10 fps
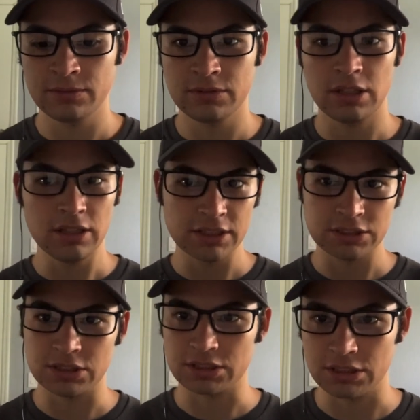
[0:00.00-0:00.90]
The list
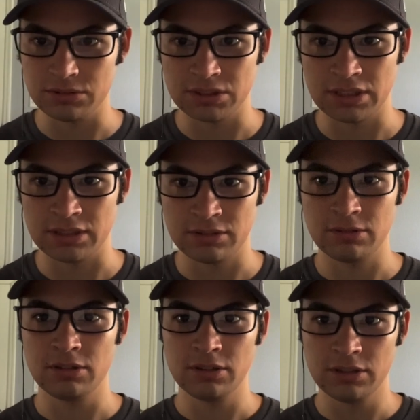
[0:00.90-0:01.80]
just goes on.
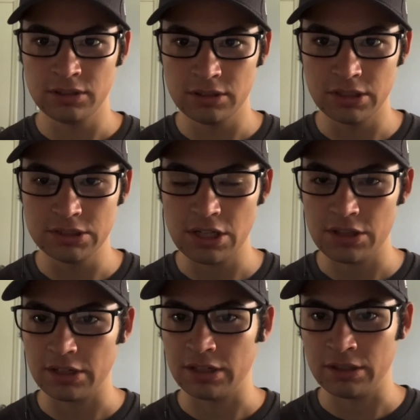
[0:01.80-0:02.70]
There's
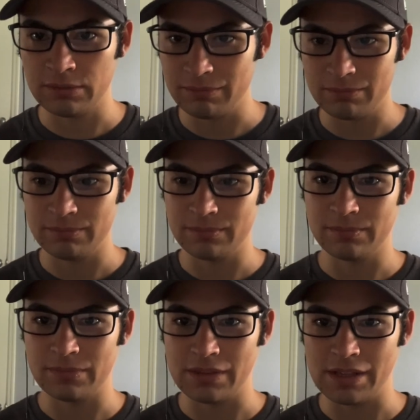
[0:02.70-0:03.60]
nothing
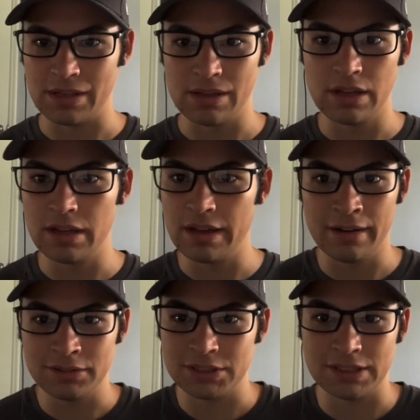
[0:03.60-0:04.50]

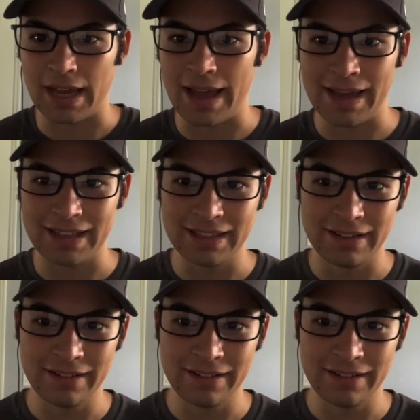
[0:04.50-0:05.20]
else to add.